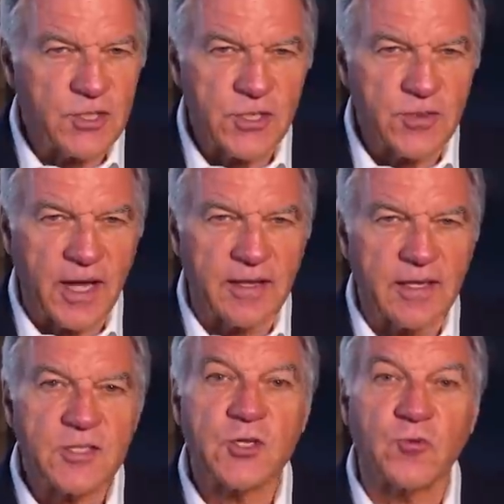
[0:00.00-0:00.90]
on June
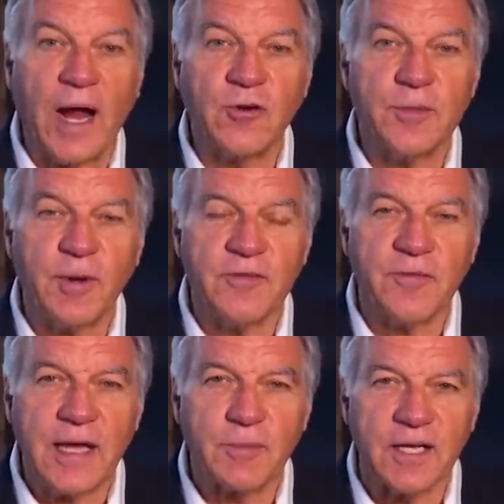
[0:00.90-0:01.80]
8th, surrounded by
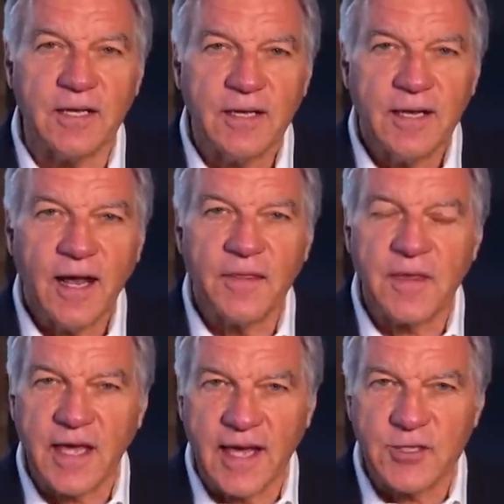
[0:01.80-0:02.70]
family at
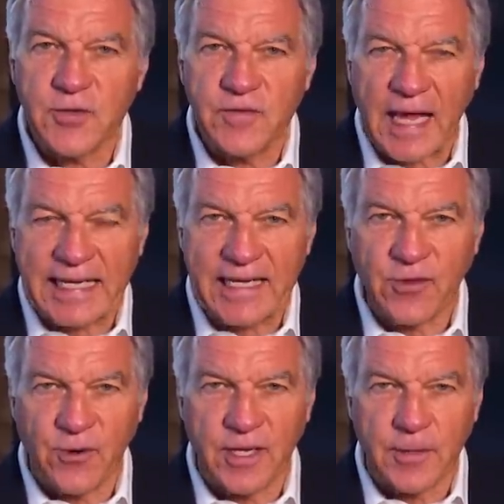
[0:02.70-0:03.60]
the age of
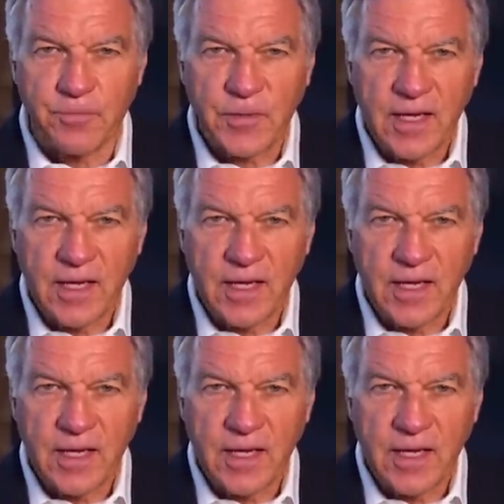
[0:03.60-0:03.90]
93.